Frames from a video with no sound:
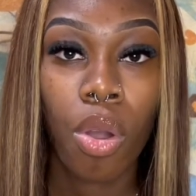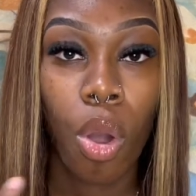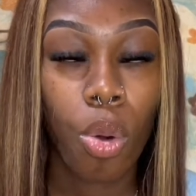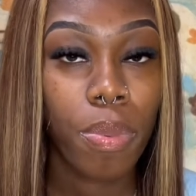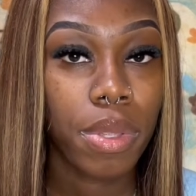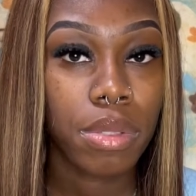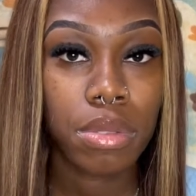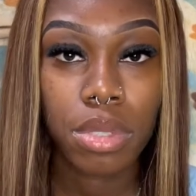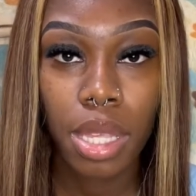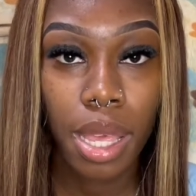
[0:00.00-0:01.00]
open
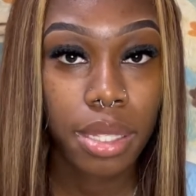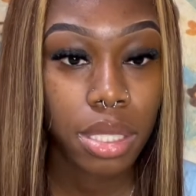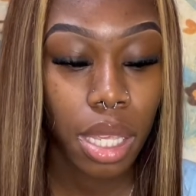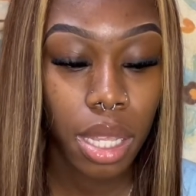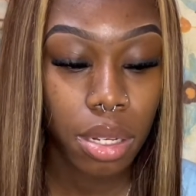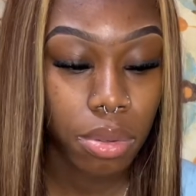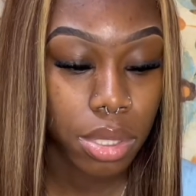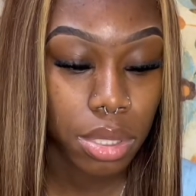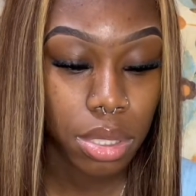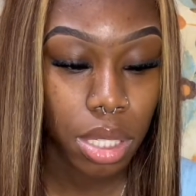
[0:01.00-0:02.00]
to answer any
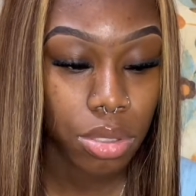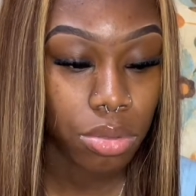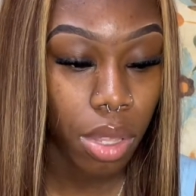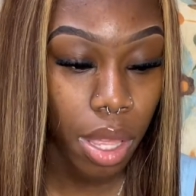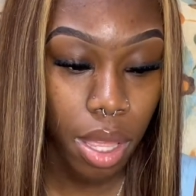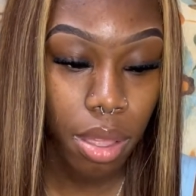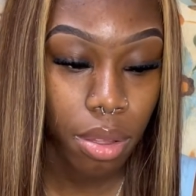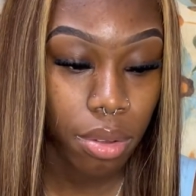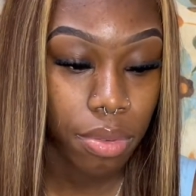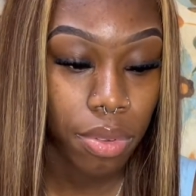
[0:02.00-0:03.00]
questions that you have.